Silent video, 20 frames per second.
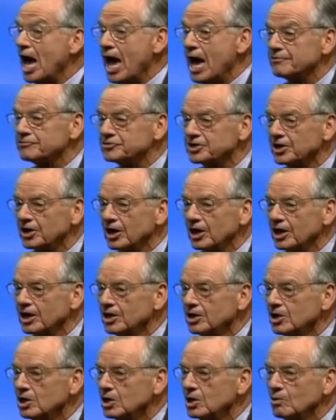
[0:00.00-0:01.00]
after.
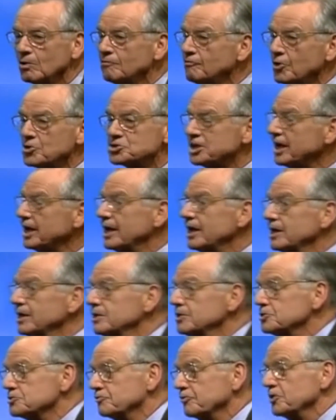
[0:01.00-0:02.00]
Well, folks, I got
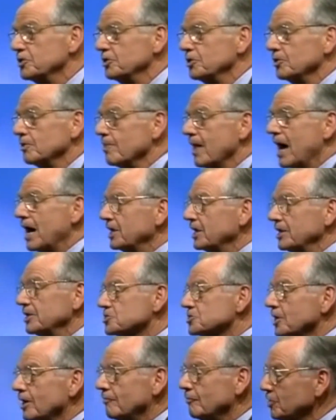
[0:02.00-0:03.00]
news for you. I can't
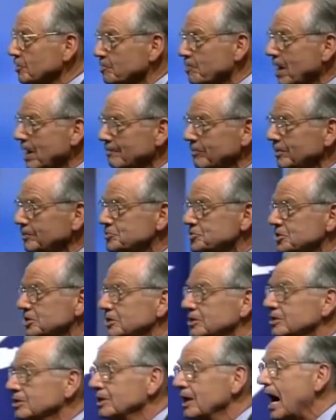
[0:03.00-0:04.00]
solve her problems.
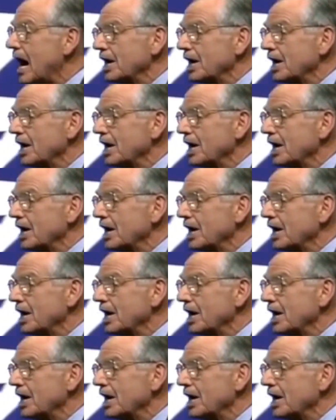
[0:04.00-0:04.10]
I